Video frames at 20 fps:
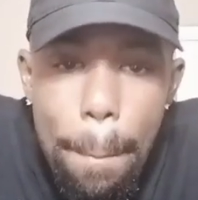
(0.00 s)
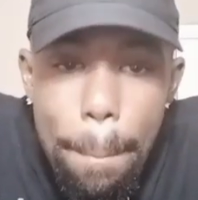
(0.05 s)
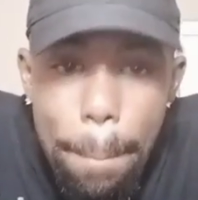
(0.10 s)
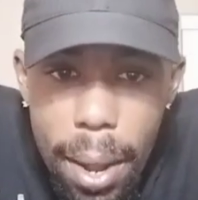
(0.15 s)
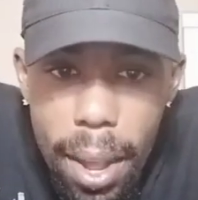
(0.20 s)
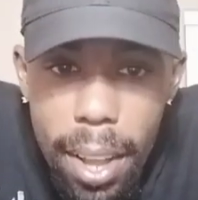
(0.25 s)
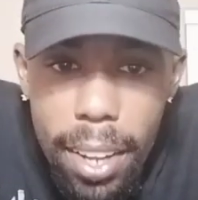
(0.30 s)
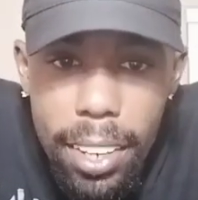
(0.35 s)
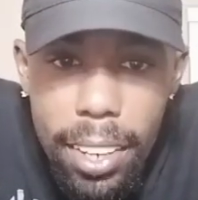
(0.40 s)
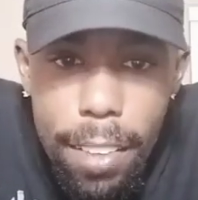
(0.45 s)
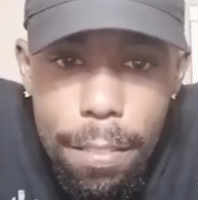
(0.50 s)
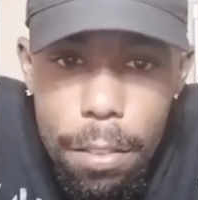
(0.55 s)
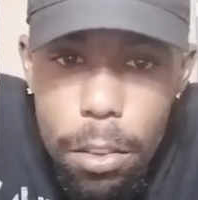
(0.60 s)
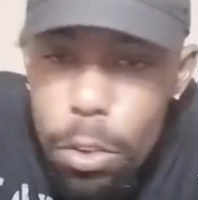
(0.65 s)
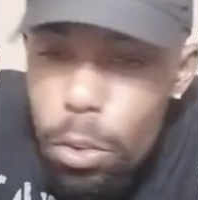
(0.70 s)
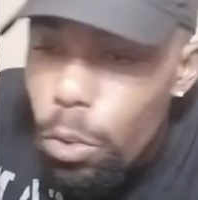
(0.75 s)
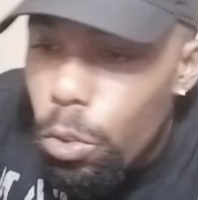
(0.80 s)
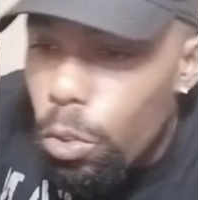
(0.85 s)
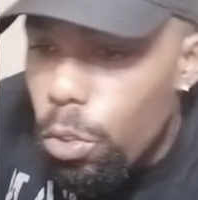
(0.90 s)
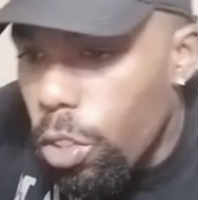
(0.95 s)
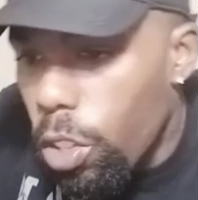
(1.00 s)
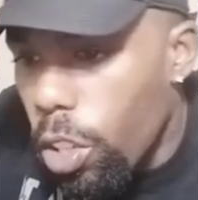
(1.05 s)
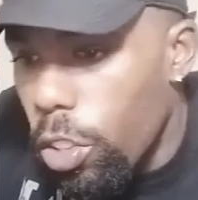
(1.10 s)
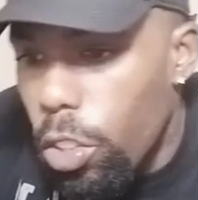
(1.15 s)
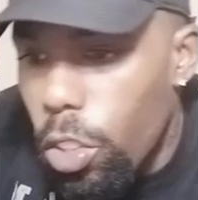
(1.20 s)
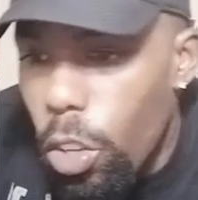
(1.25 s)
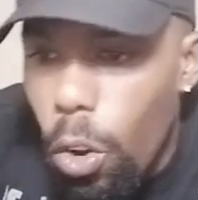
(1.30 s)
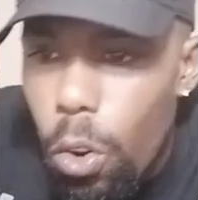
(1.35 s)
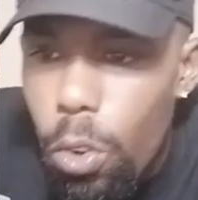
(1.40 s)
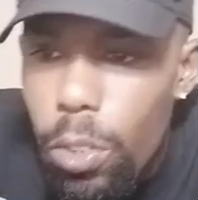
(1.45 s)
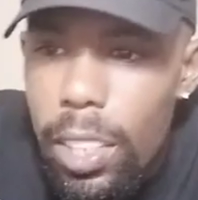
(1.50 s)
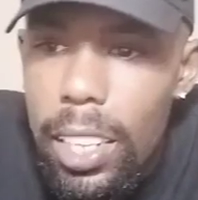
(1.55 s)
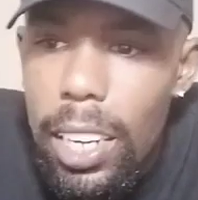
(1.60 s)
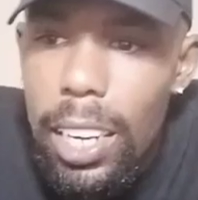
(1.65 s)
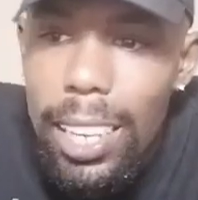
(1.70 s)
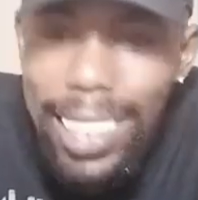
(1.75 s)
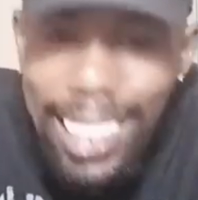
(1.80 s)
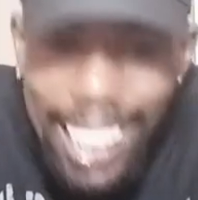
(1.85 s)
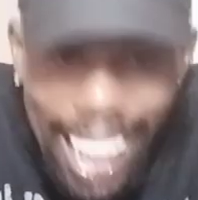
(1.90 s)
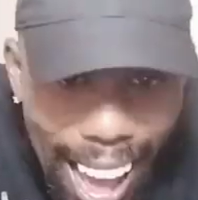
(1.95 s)
But if you condone in
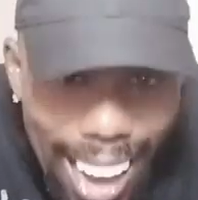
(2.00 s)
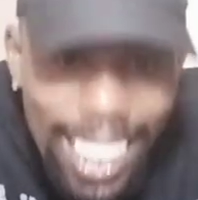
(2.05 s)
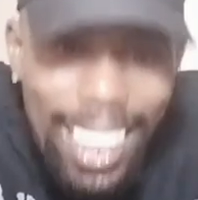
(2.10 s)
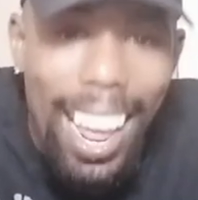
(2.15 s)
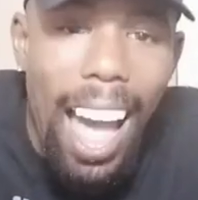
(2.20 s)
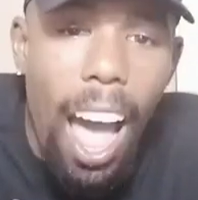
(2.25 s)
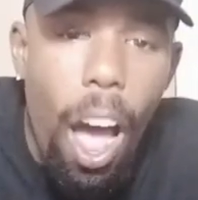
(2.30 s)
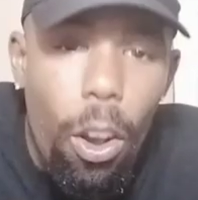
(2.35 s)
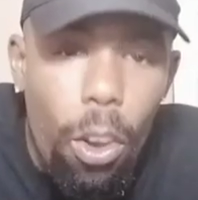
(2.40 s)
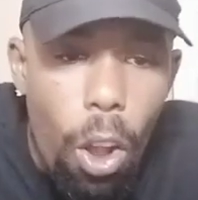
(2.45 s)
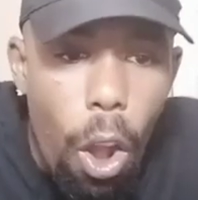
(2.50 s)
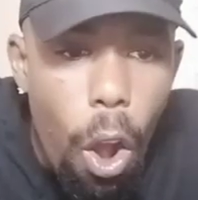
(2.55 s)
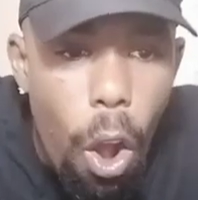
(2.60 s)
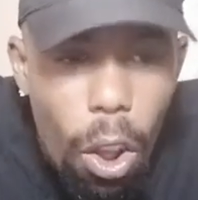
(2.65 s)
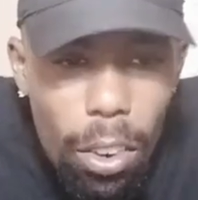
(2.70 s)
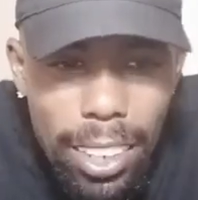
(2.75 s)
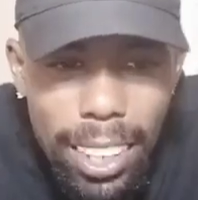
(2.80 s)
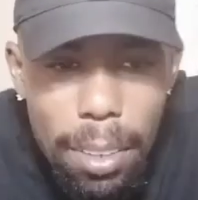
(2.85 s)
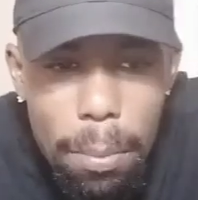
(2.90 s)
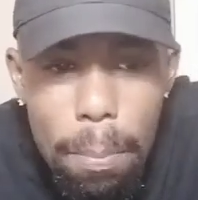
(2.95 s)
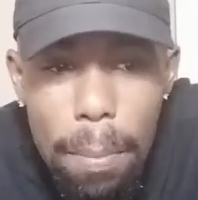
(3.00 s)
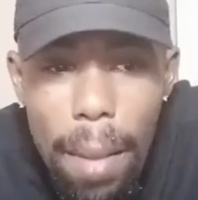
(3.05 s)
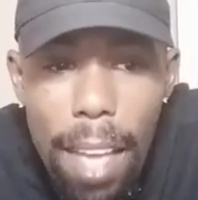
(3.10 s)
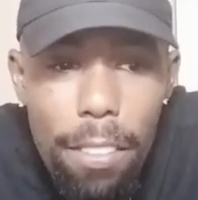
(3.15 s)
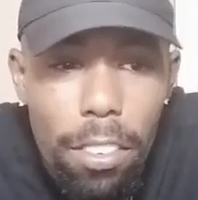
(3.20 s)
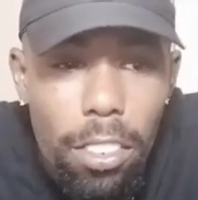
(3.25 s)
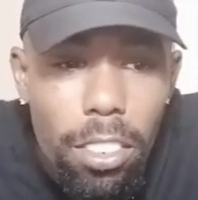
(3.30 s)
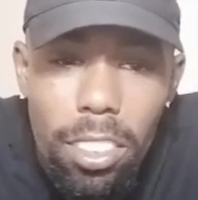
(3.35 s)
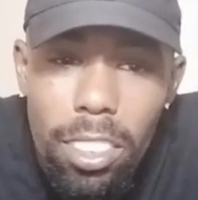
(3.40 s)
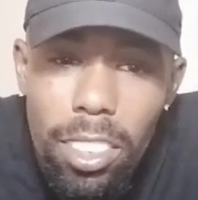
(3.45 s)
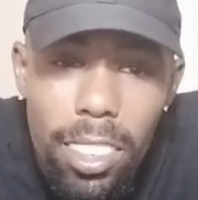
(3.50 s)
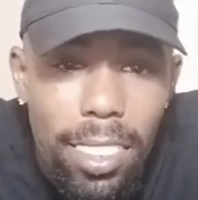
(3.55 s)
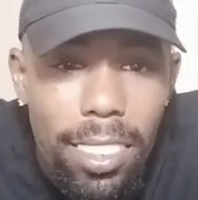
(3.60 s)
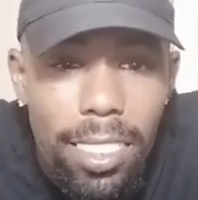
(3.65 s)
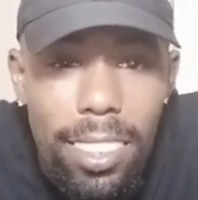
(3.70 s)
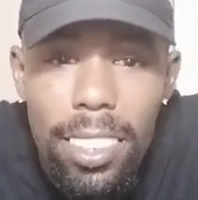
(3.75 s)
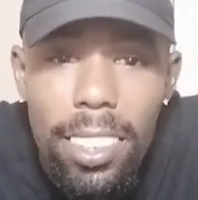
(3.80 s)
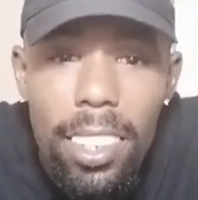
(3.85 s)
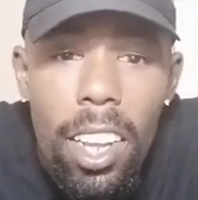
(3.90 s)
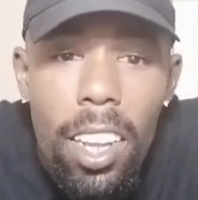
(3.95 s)
a lot of alcoholic
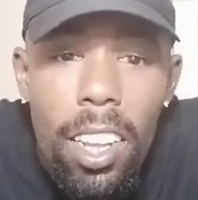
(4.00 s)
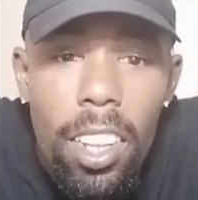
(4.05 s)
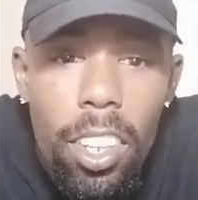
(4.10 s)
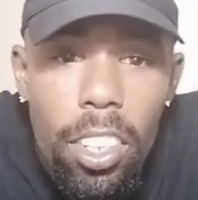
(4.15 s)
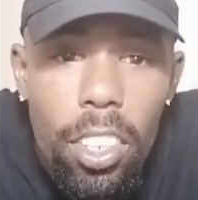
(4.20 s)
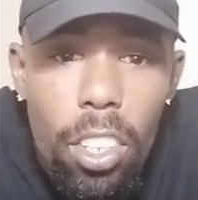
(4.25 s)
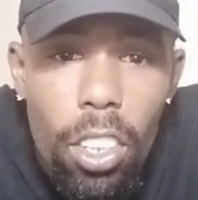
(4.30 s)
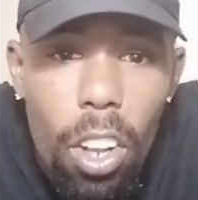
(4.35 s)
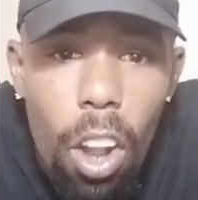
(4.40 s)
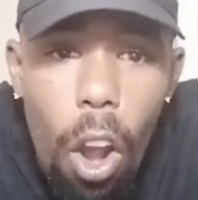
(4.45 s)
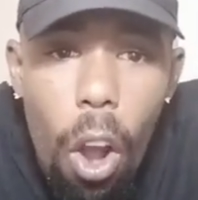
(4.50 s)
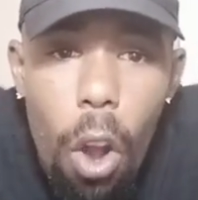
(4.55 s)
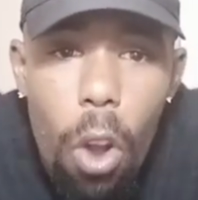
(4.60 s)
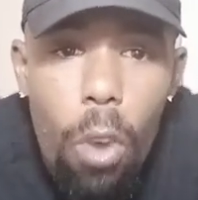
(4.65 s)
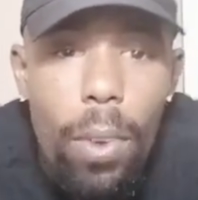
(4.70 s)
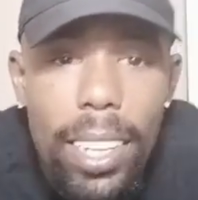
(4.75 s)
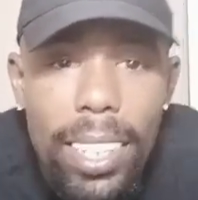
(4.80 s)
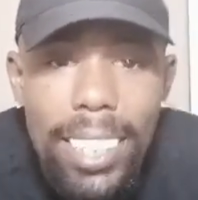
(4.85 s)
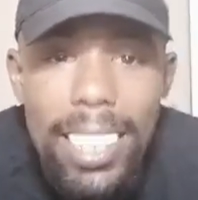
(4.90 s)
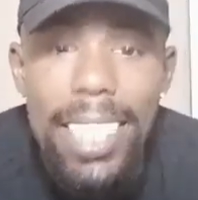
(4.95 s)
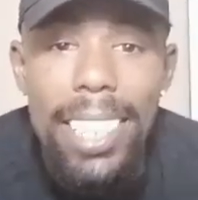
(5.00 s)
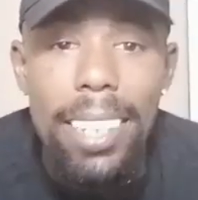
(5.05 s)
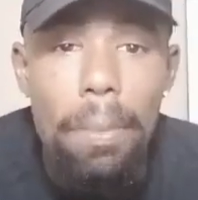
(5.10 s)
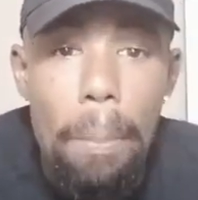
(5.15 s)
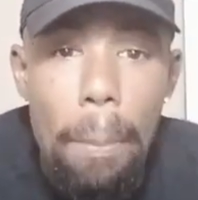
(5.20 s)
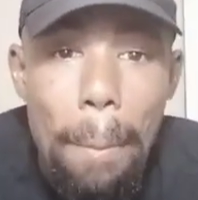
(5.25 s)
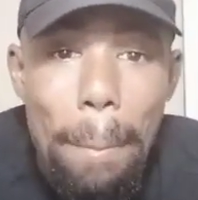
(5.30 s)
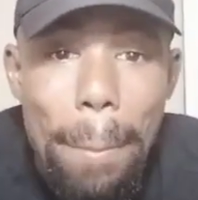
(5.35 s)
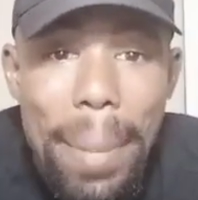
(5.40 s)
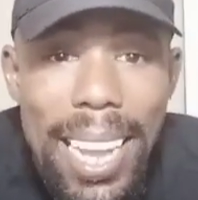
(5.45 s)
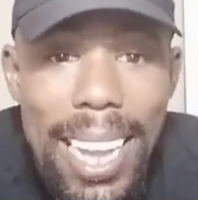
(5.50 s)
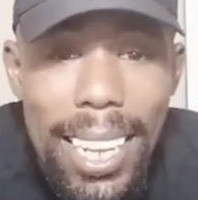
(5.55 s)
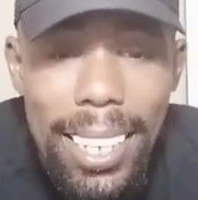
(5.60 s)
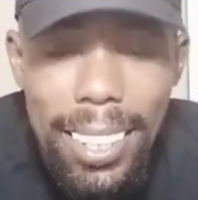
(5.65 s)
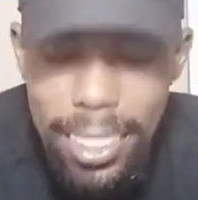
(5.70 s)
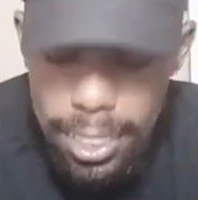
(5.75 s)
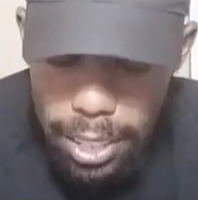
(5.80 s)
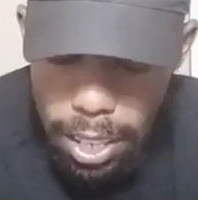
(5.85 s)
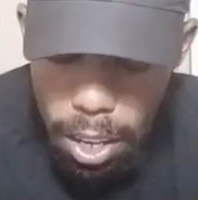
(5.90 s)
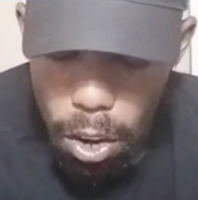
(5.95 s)
beverages and you're always eating
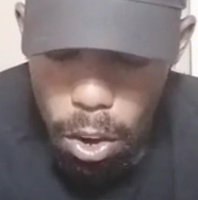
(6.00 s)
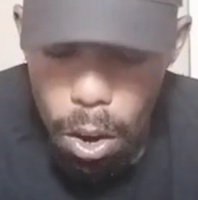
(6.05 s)
meat,